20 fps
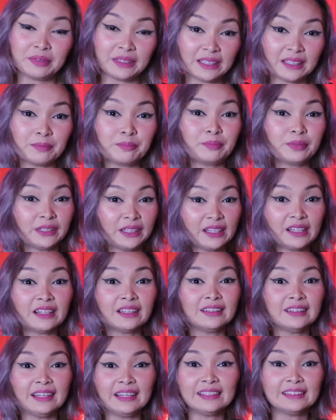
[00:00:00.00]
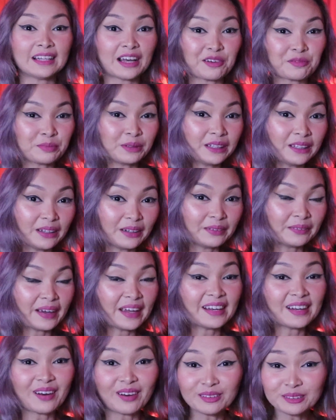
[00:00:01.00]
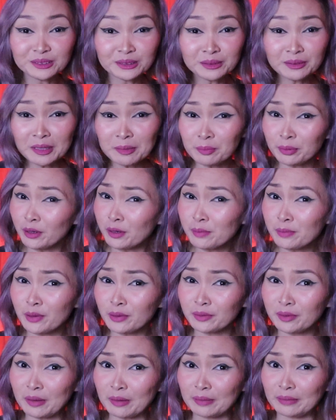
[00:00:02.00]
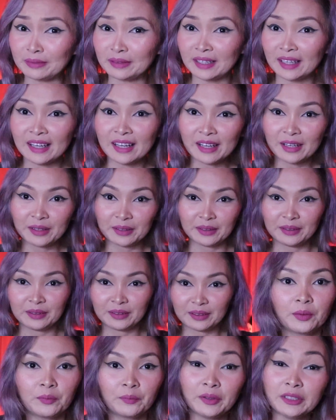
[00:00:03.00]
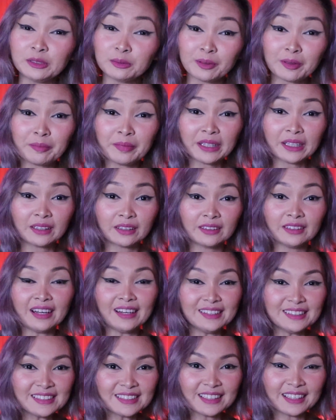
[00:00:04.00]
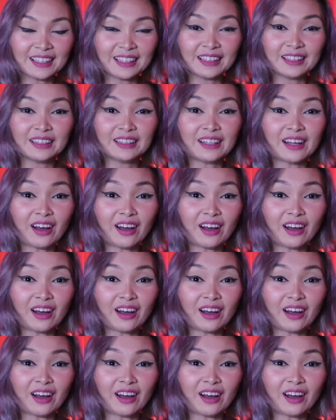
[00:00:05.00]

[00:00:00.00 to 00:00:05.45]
be putting a link down below and also a promo code, which will be good until